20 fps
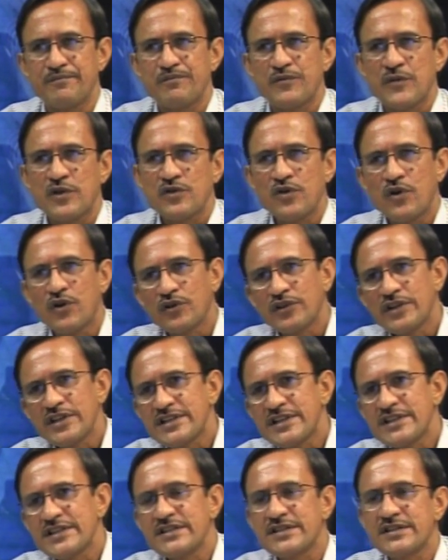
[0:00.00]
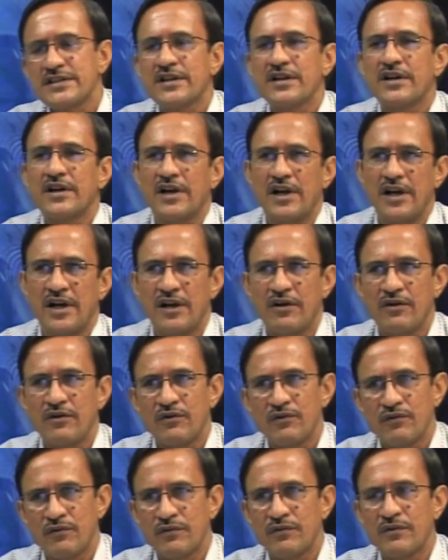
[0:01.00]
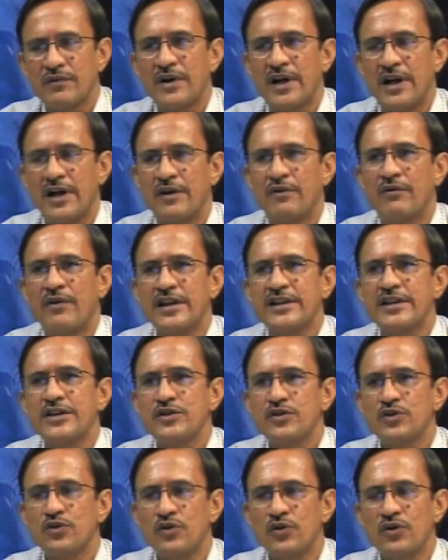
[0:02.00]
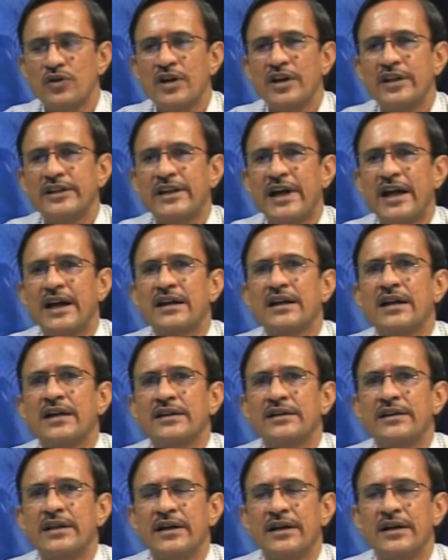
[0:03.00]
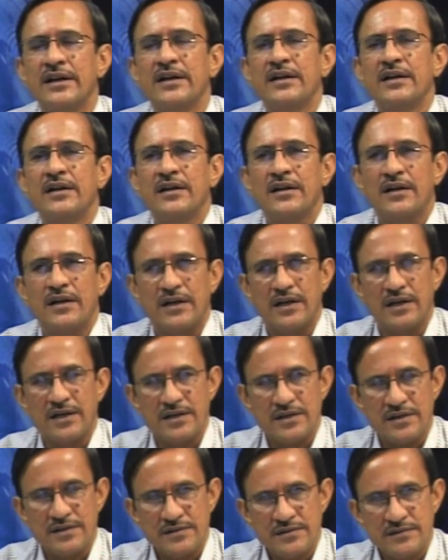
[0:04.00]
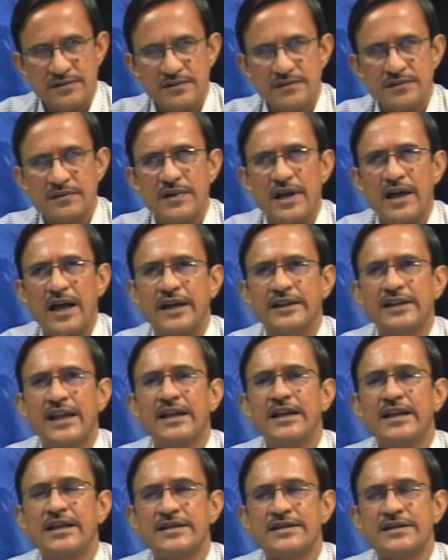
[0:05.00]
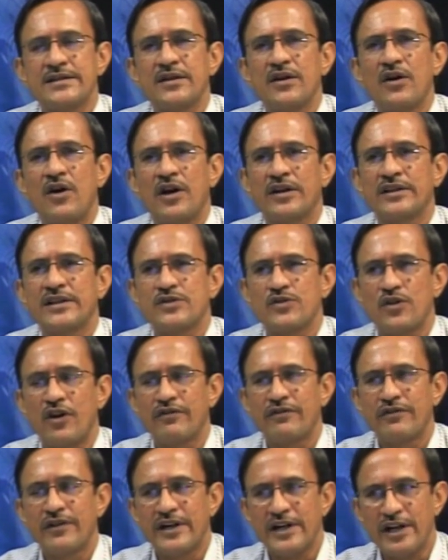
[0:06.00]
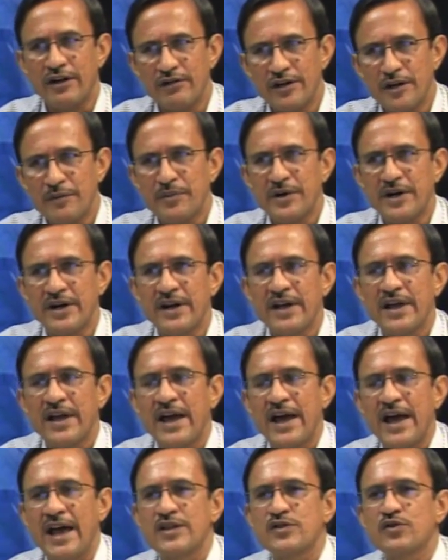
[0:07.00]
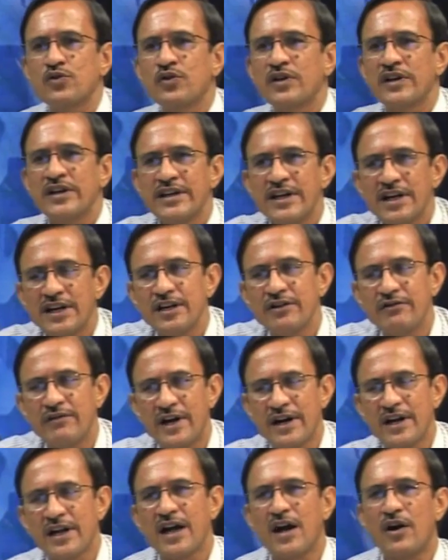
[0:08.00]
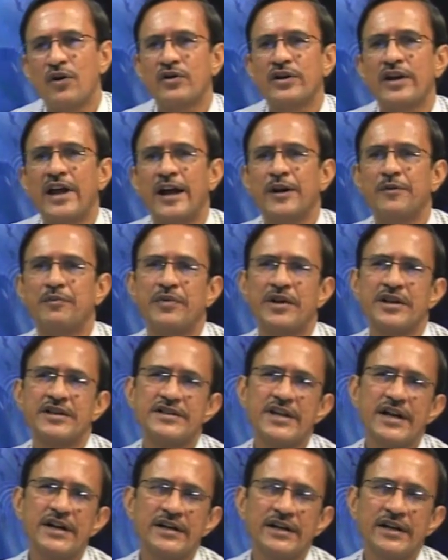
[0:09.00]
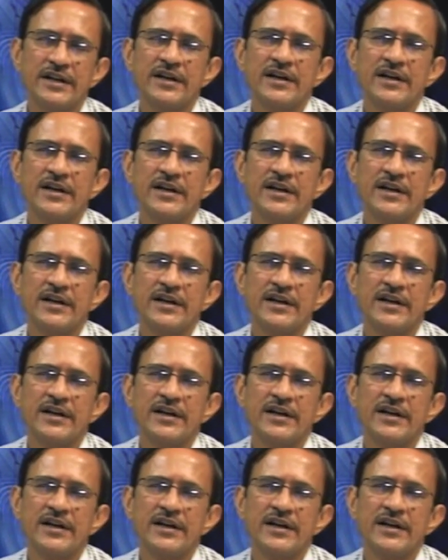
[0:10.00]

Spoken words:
So, this is one issue that the analyst or the software developer has to clearly work out and present